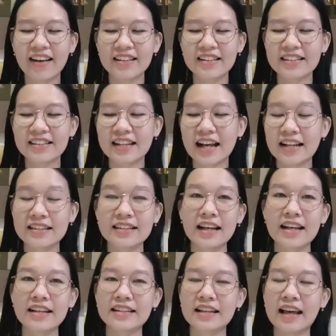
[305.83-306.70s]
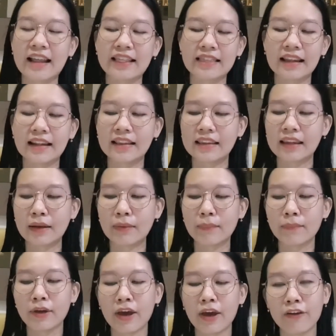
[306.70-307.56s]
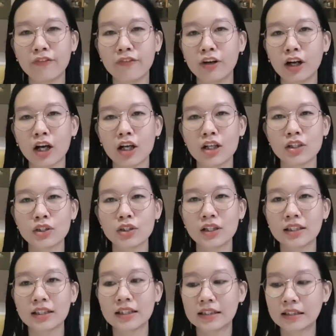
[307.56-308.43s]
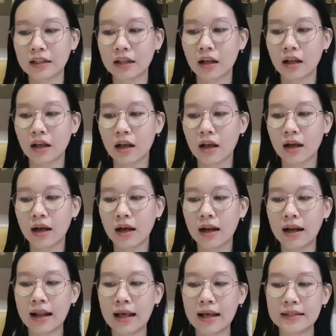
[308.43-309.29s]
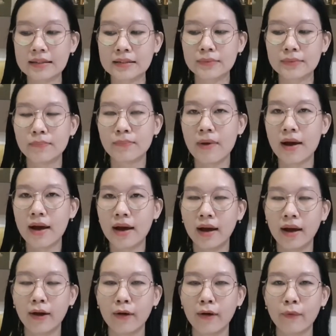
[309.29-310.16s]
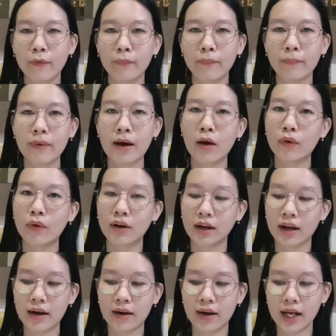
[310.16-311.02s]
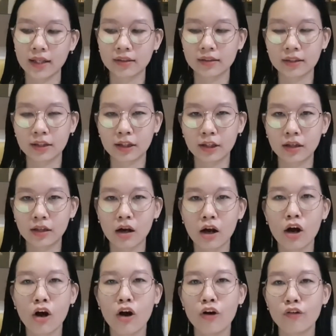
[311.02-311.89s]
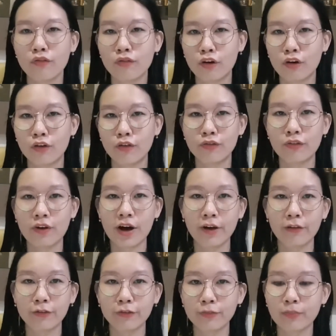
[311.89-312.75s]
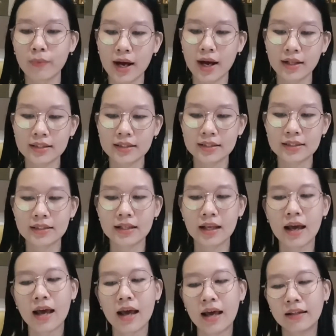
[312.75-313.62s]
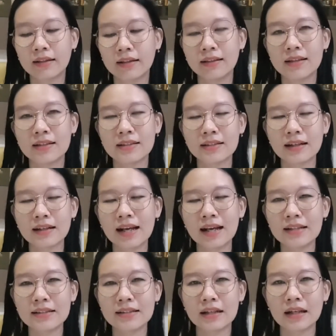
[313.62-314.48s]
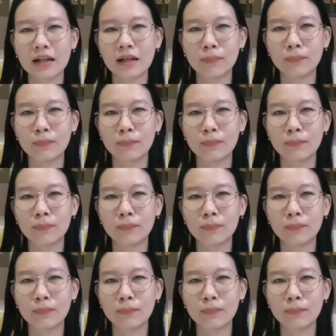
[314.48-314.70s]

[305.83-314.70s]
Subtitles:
such as attending behavior consultant class by Power Character for 5 months. This class